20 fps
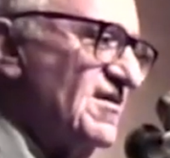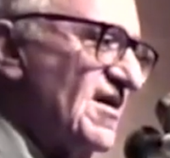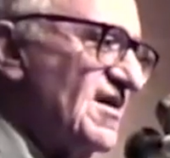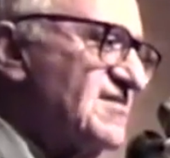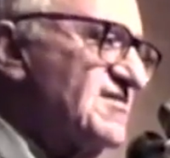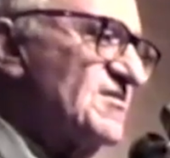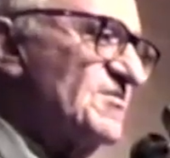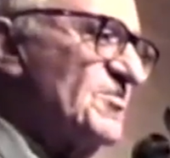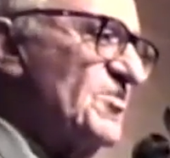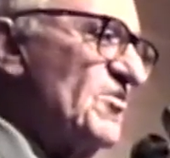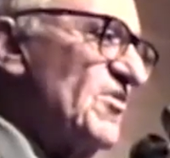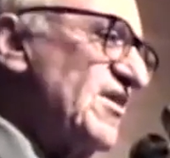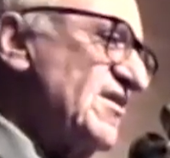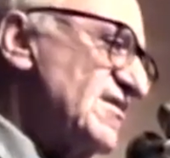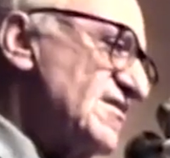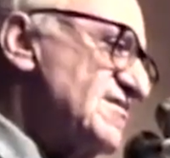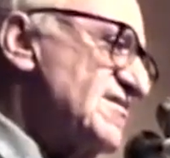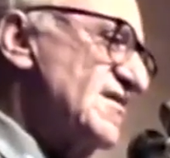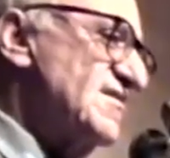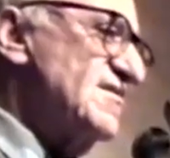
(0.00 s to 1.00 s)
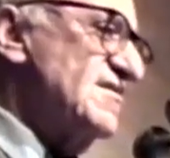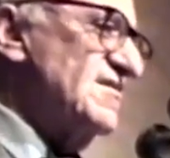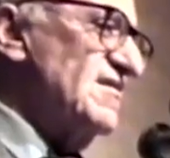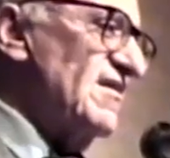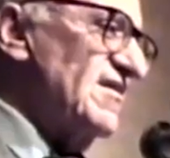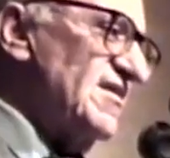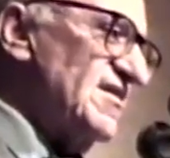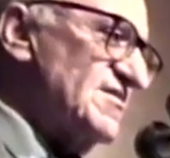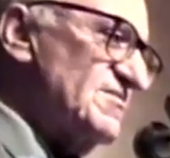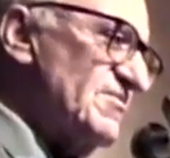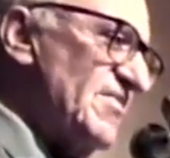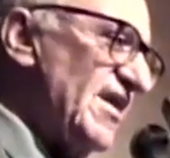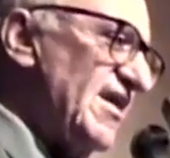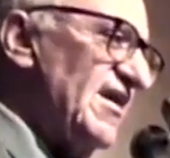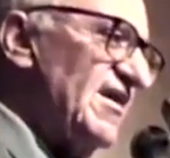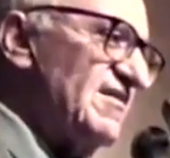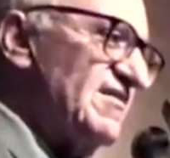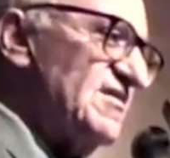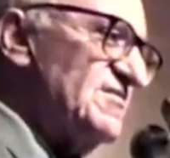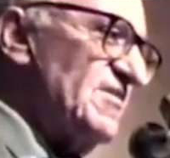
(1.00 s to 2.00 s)
That's the point. It's not the idea of
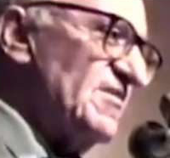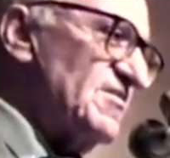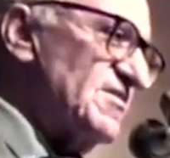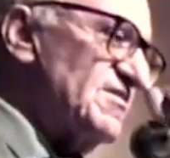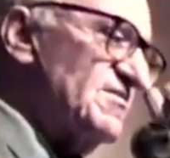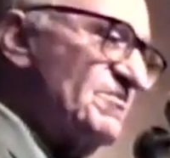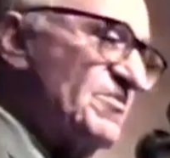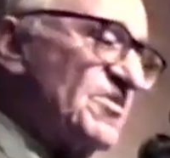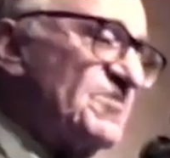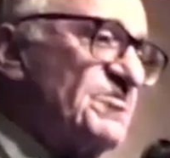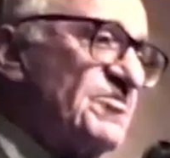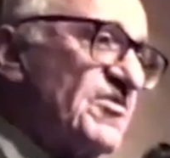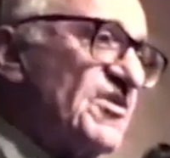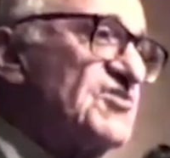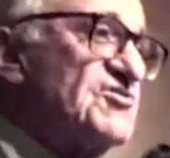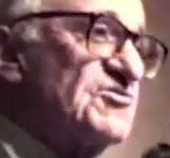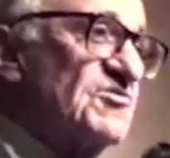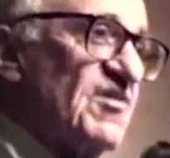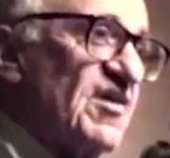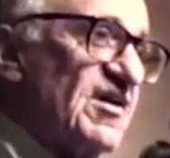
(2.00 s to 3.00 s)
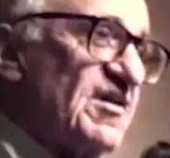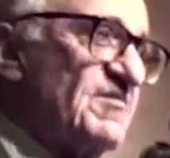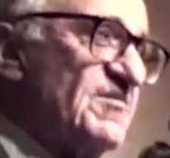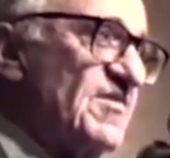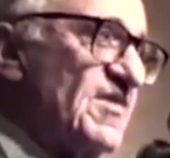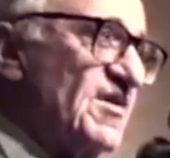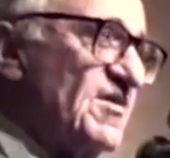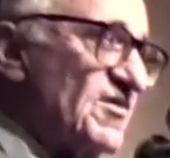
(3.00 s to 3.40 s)
begging these people. So put pressure on them.